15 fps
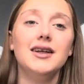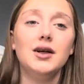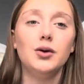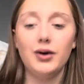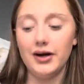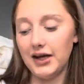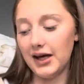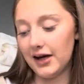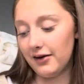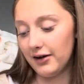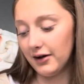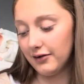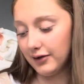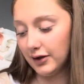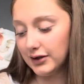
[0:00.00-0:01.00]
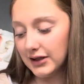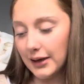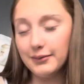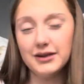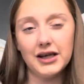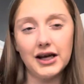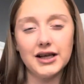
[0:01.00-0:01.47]
When you hear it a few
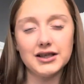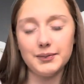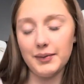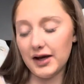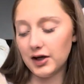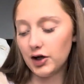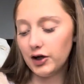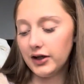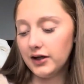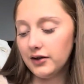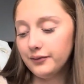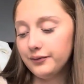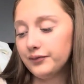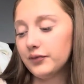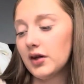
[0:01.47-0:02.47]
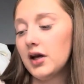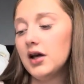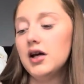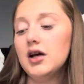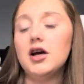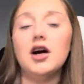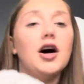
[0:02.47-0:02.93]
times, it gets a bit annoying.
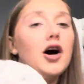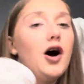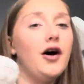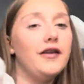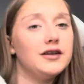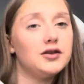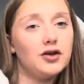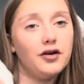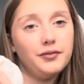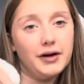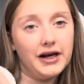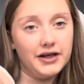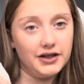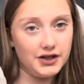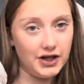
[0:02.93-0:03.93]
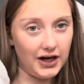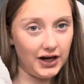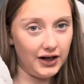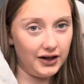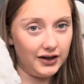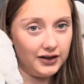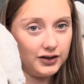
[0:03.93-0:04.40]
Oh, this is off my Auntie
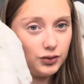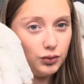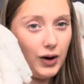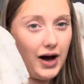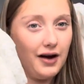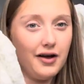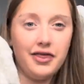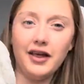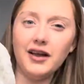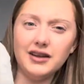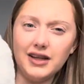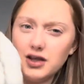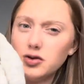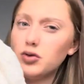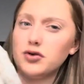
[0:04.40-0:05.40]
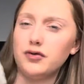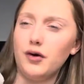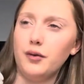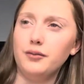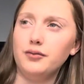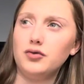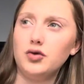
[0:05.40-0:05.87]
Jane as well. I think this was
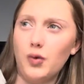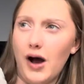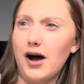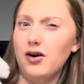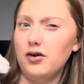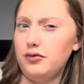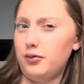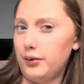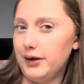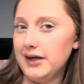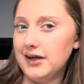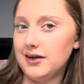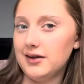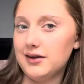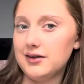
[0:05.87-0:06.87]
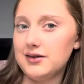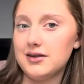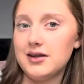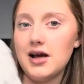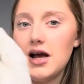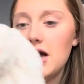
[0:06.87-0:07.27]
from 12 weeks.